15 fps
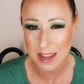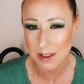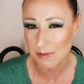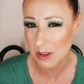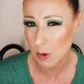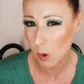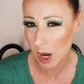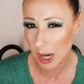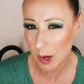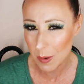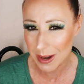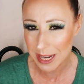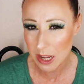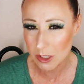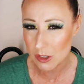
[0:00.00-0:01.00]
If you are
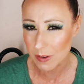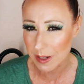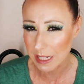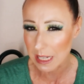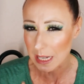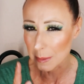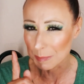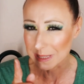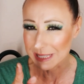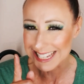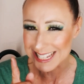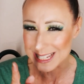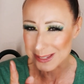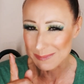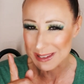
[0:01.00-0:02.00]
going out drinking,
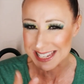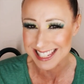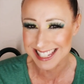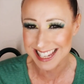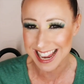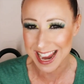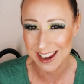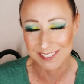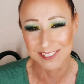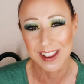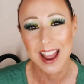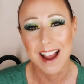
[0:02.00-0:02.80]
please be safe.